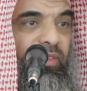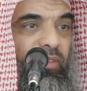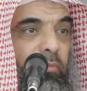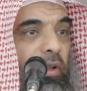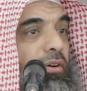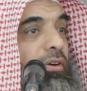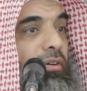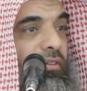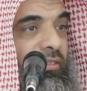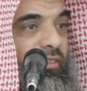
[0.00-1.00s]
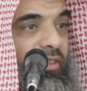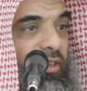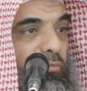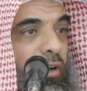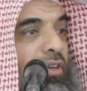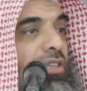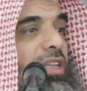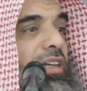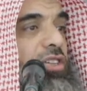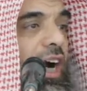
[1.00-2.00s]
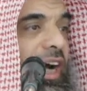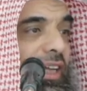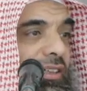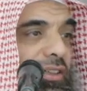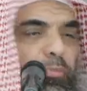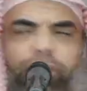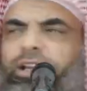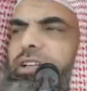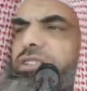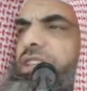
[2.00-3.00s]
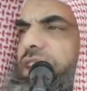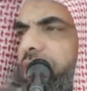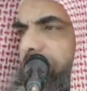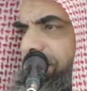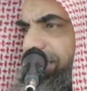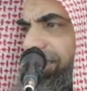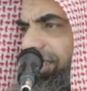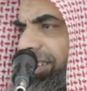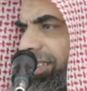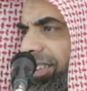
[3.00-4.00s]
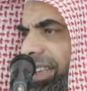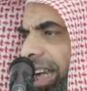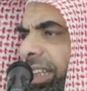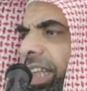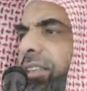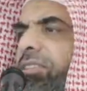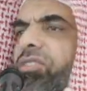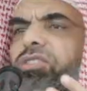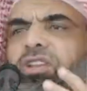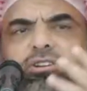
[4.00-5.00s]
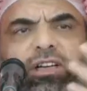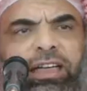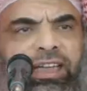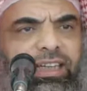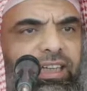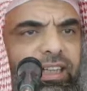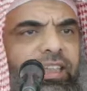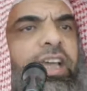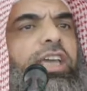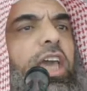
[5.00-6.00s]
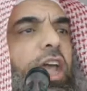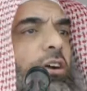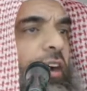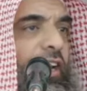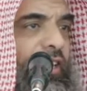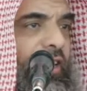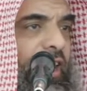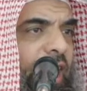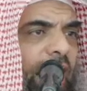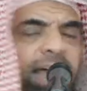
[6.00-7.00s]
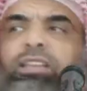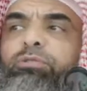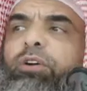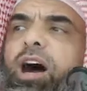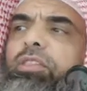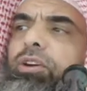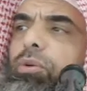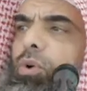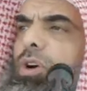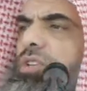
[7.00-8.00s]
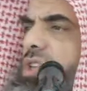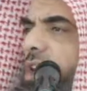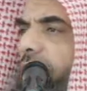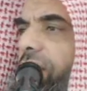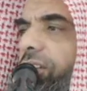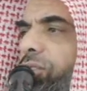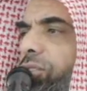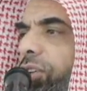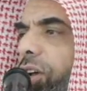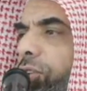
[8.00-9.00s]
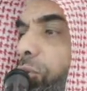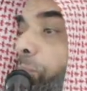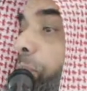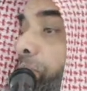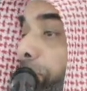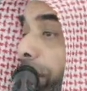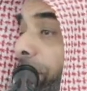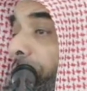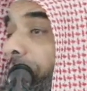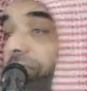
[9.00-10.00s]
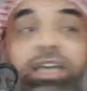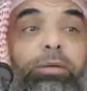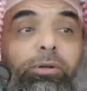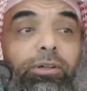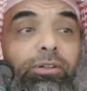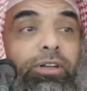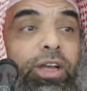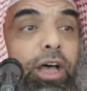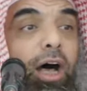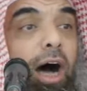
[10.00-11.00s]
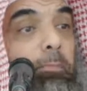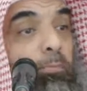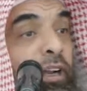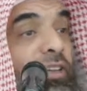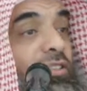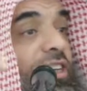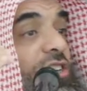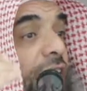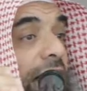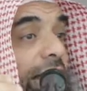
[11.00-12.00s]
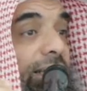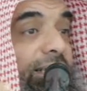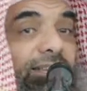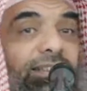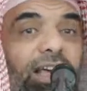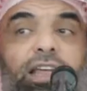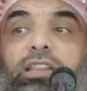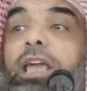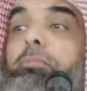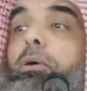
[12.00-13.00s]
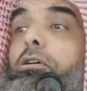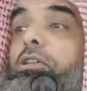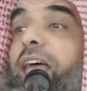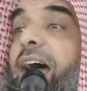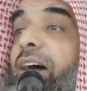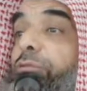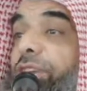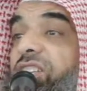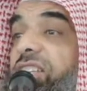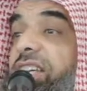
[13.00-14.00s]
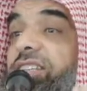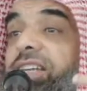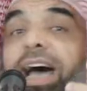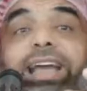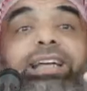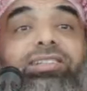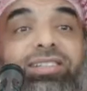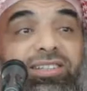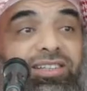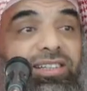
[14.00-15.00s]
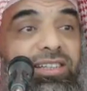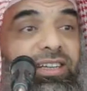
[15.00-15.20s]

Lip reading: The mother bears that child, the pregnancy, and then suckling, and then caring, and the father works hard to put bread on the table, upbrings the child, they both have restless nights.